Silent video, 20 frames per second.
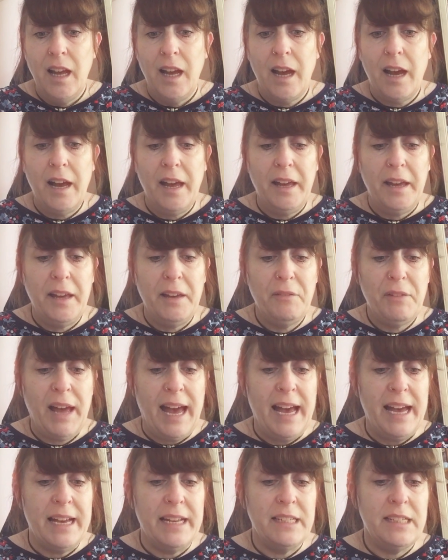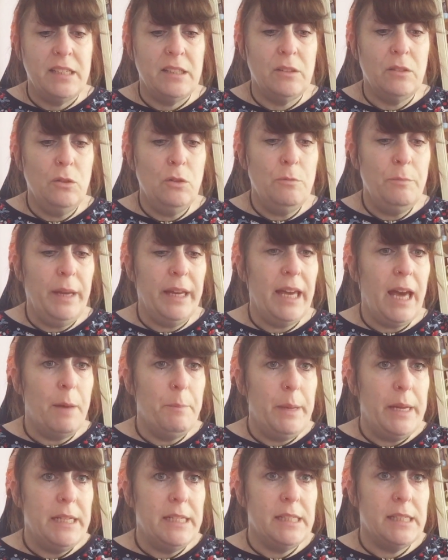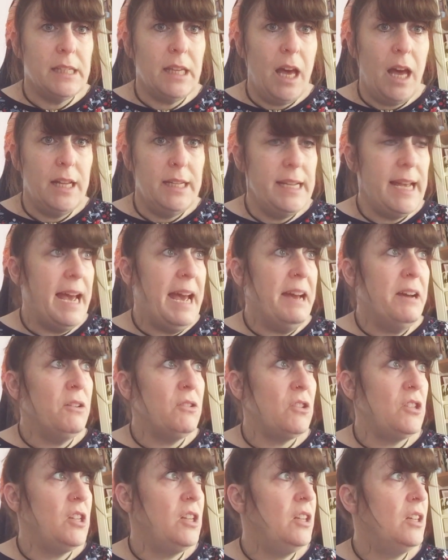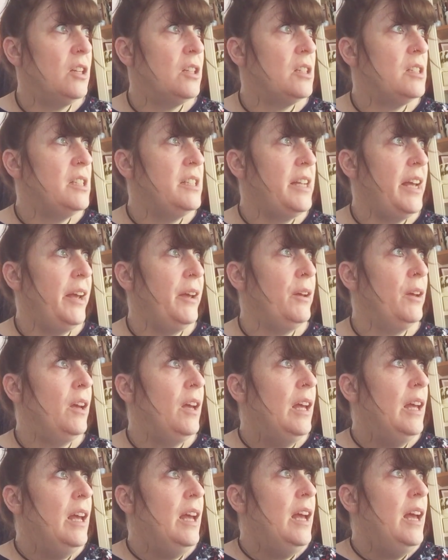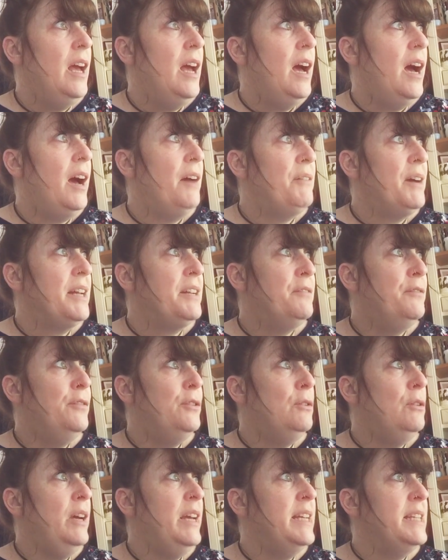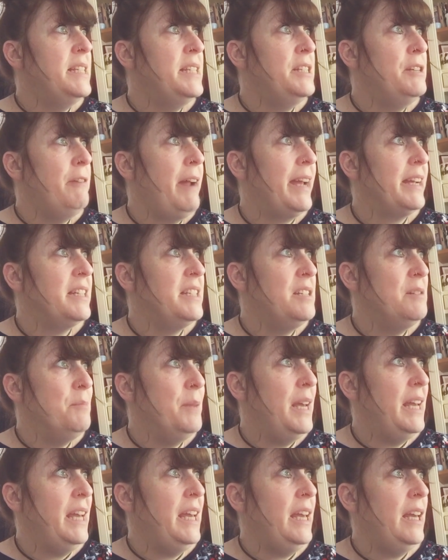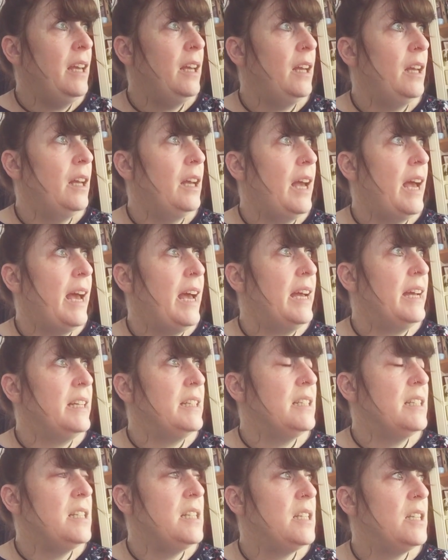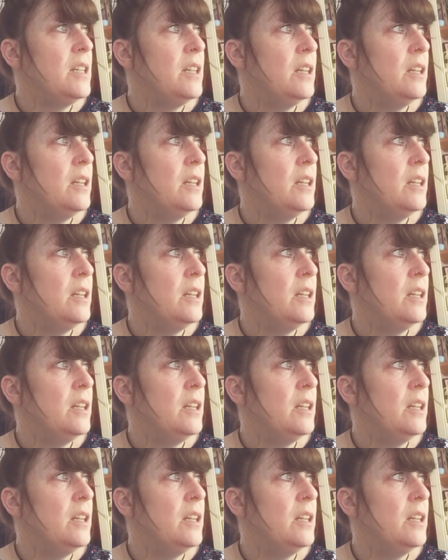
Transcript: I've had all my gubbins cut out. So I've had a full hysterectomy and